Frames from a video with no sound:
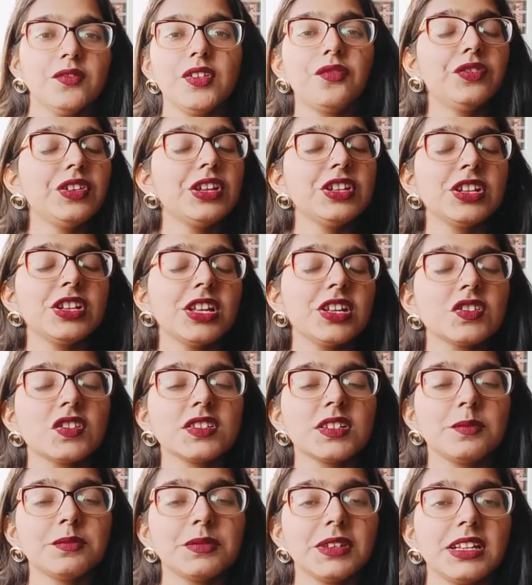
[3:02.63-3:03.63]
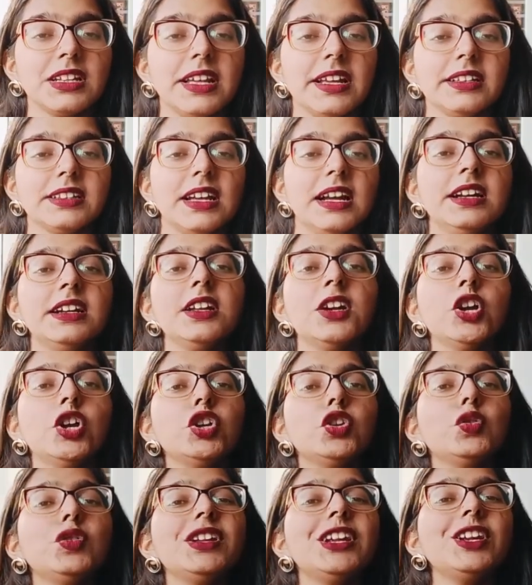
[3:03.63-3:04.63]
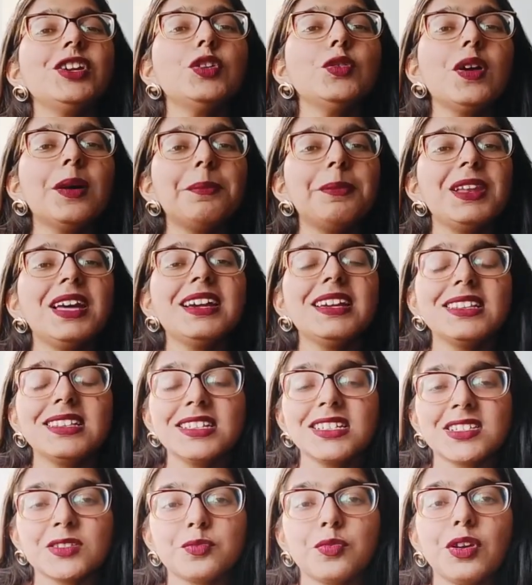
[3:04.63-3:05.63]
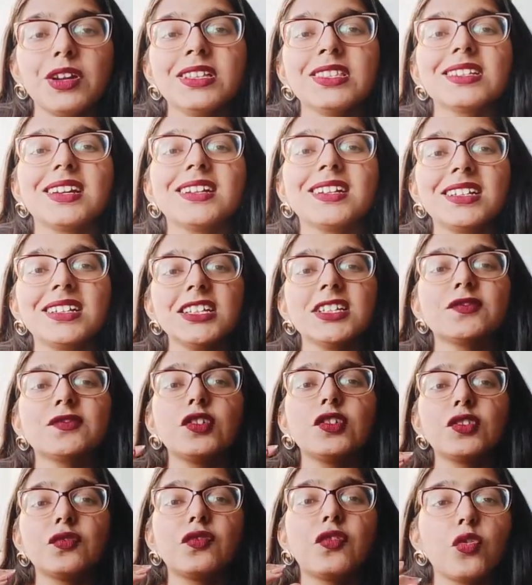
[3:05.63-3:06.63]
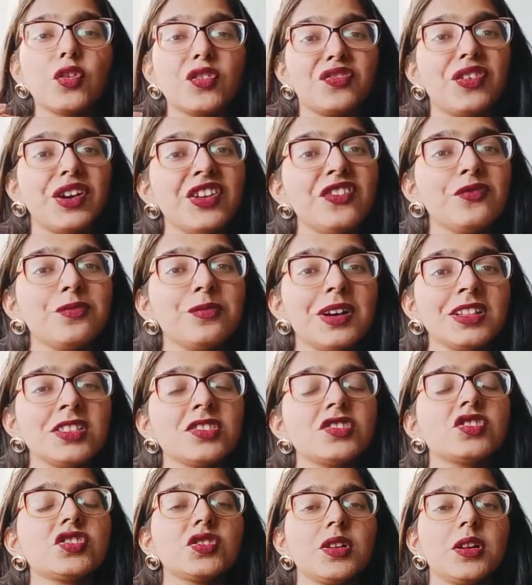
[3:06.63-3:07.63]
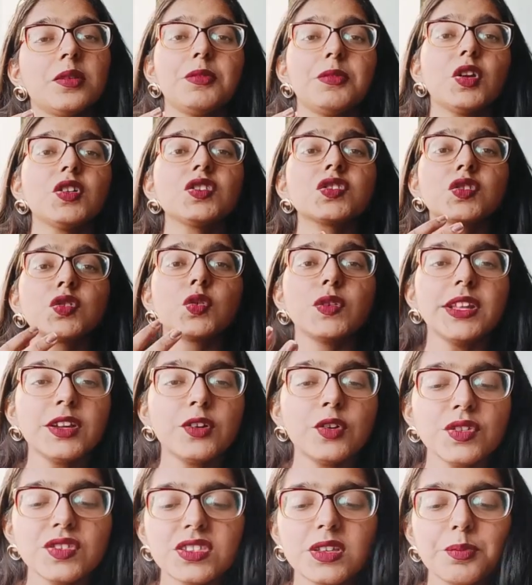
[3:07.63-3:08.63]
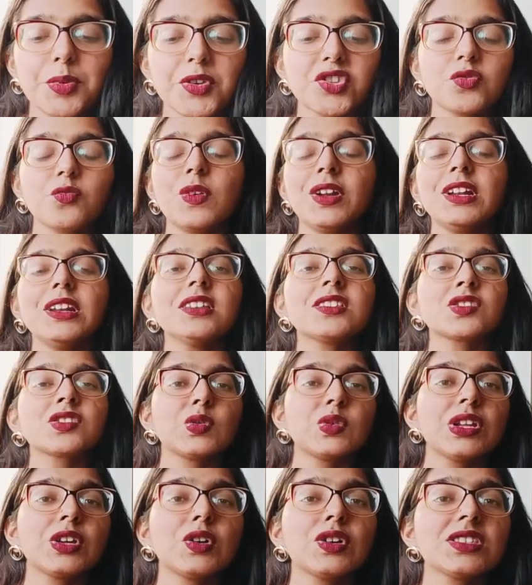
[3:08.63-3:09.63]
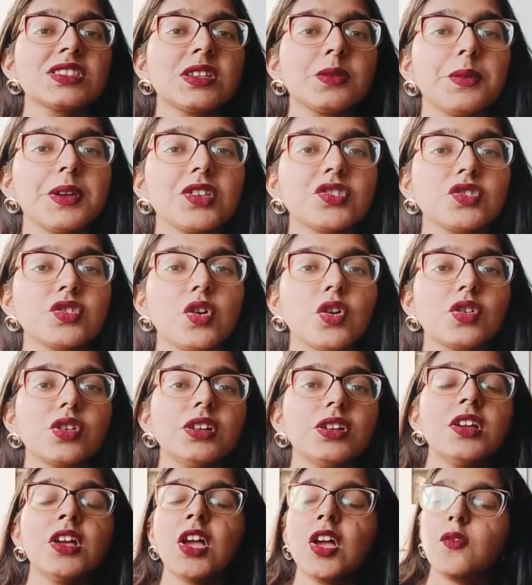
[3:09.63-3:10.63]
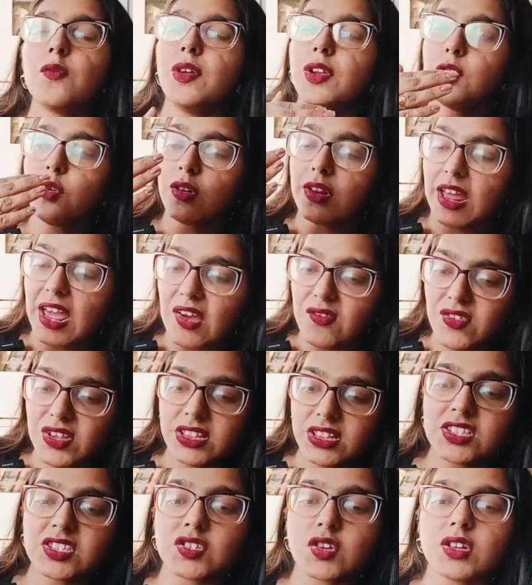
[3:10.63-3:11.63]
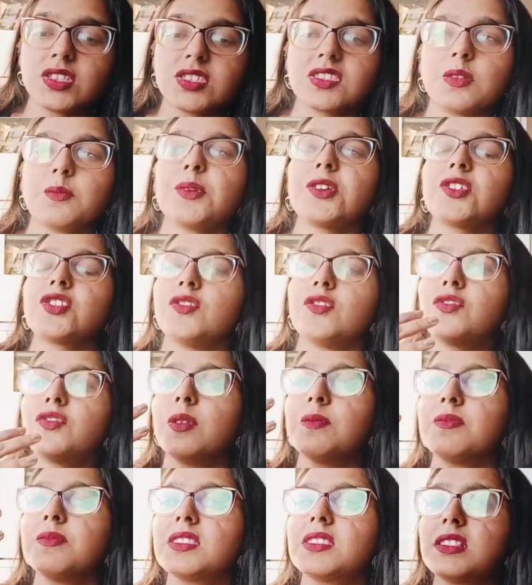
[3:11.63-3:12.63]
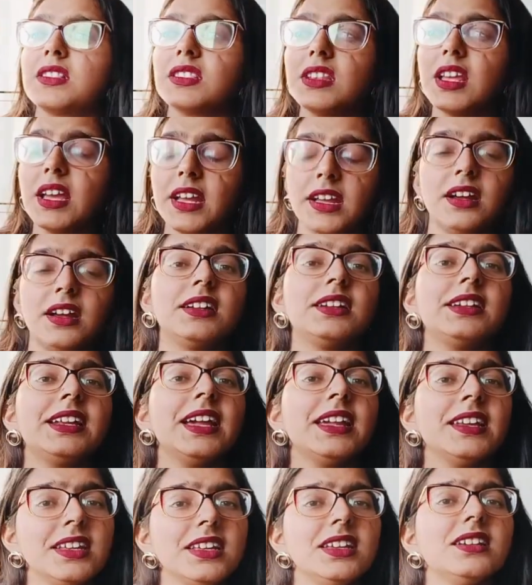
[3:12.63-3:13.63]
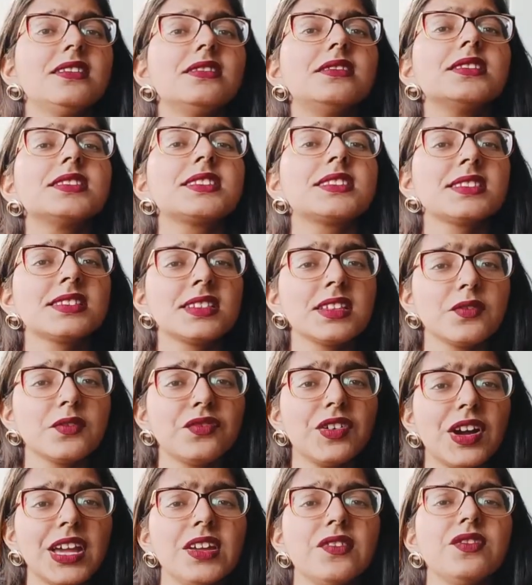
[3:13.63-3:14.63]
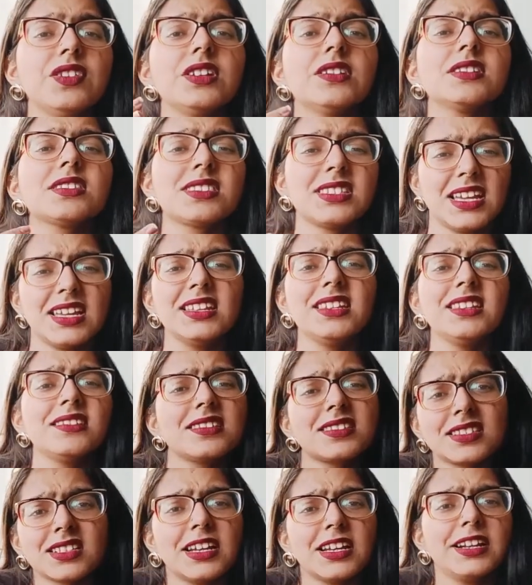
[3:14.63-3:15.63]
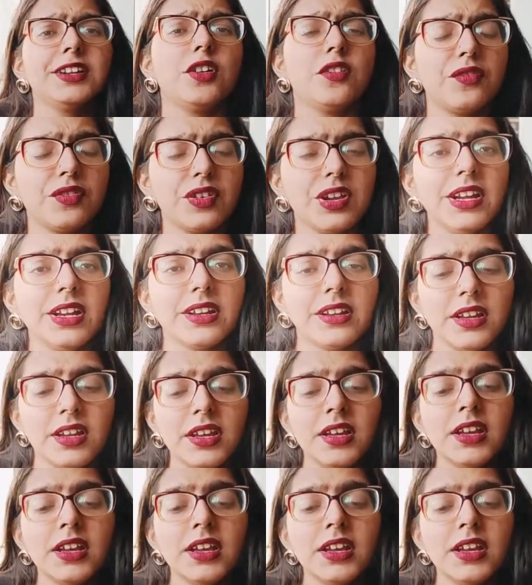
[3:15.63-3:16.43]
15 days or something like that. You need to apply this point at least for 4-5 months. Because chronic constipation, when does chronic constipation occur? When you are having this constipation from the 10 years, 5 years, 10 years kind of, right?